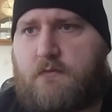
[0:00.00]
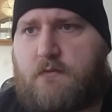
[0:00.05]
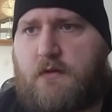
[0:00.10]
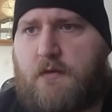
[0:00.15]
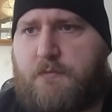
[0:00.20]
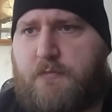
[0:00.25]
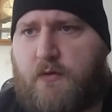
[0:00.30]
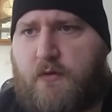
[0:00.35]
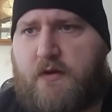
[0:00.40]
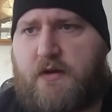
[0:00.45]

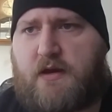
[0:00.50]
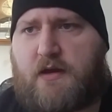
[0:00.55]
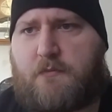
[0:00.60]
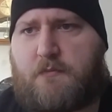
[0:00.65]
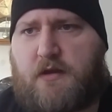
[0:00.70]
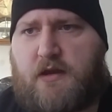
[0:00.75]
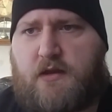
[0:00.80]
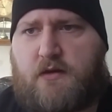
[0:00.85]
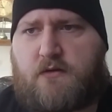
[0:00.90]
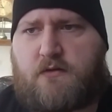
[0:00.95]
a point I
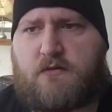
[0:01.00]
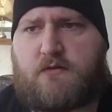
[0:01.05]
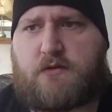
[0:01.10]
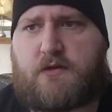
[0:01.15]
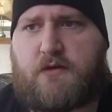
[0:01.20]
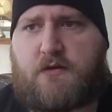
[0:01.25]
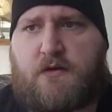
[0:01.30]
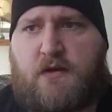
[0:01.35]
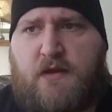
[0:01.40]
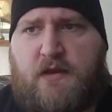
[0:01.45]
made
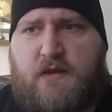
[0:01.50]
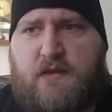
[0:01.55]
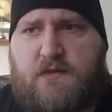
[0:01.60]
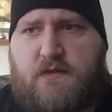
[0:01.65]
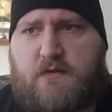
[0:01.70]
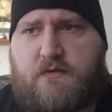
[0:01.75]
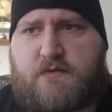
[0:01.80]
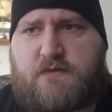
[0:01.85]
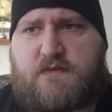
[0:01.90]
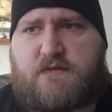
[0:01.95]
earlier,
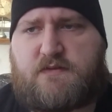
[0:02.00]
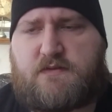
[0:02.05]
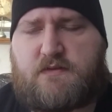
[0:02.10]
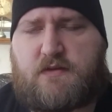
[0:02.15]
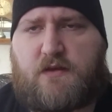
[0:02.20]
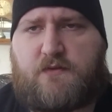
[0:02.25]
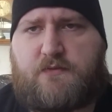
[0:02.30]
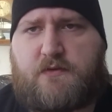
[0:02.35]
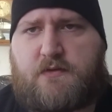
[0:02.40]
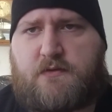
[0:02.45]
there's
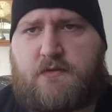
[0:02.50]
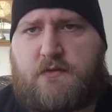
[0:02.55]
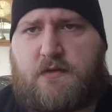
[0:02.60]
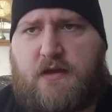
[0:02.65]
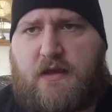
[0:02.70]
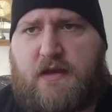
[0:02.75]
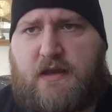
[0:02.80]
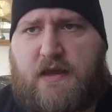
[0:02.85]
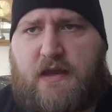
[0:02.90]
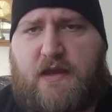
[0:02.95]

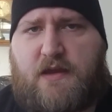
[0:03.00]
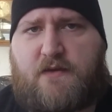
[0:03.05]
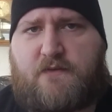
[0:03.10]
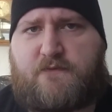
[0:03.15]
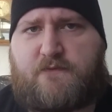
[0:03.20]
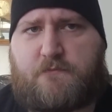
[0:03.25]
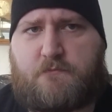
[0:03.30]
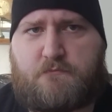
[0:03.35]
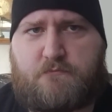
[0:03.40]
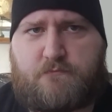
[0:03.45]

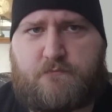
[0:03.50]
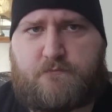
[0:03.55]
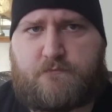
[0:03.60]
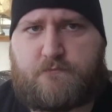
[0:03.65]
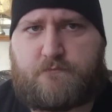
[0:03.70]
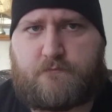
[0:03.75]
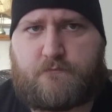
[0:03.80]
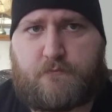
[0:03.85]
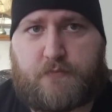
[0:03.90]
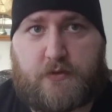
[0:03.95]

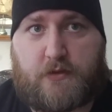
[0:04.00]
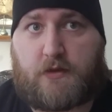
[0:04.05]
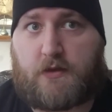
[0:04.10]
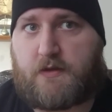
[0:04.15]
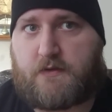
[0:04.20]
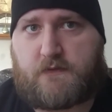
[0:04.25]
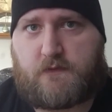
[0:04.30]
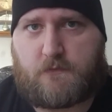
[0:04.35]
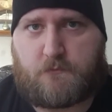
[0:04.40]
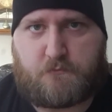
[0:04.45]

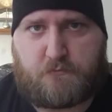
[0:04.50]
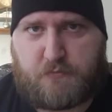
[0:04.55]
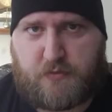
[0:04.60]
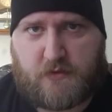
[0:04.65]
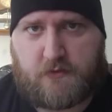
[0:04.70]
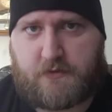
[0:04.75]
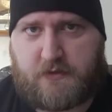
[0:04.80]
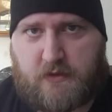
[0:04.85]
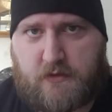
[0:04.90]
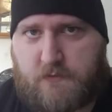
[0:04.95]
7.5+
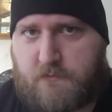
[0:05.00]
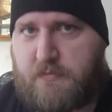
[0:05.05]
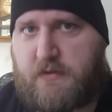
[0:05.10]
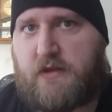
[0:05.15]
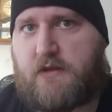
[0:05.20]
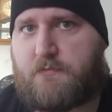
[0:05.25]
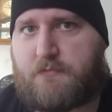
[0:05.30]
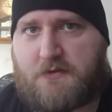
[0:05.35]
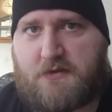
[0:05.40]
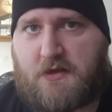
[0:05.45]
billion
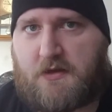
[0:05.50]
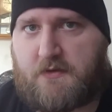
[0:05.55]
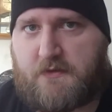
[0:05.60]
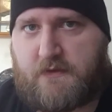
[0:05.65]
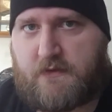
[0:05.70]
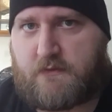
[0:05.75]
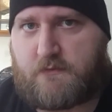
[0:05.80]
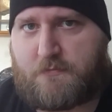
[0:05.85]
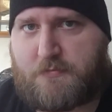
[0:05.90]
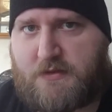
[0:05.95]
people on
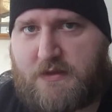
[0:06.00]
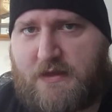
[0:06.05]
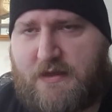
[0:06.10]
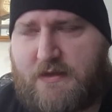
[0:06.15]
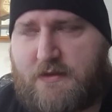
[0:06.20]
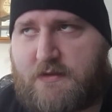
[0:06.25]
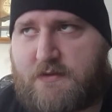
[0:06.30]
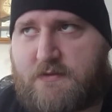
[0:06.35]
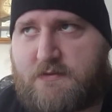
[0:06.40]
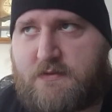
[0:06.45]
this
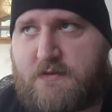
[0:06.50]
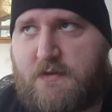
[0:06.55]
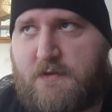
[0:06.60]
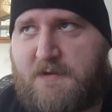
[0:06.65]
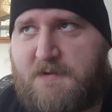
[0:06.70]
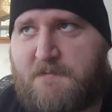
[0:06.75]
planet